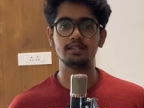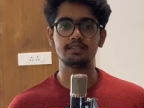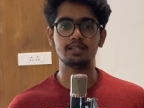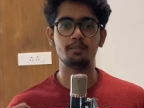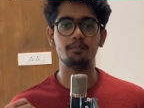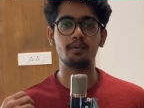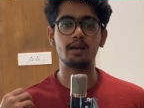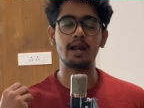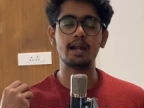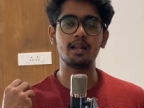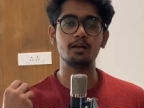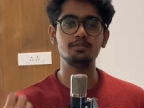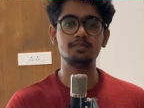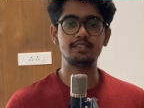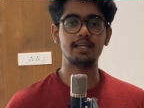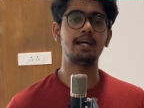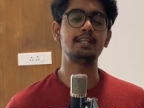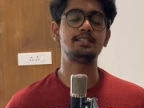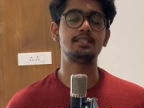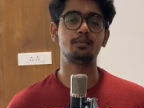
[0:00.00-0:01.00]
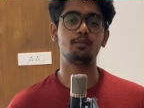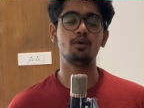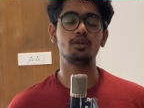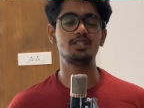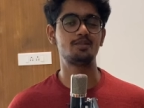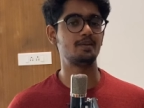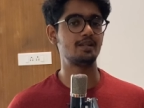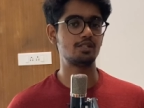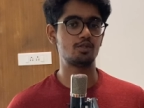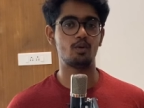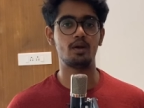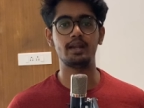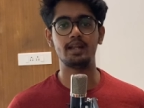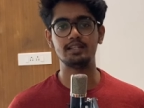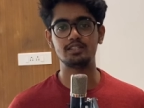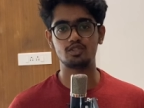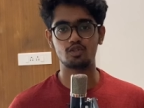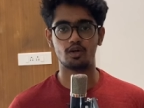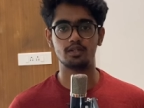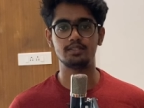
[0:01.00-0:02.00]
some random chats about spirituality and
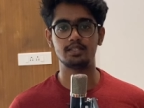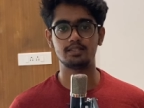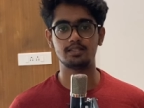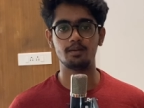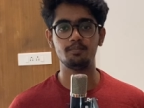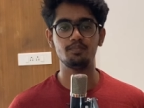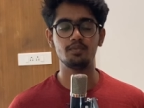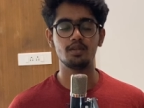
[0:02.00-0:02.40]
stoicism.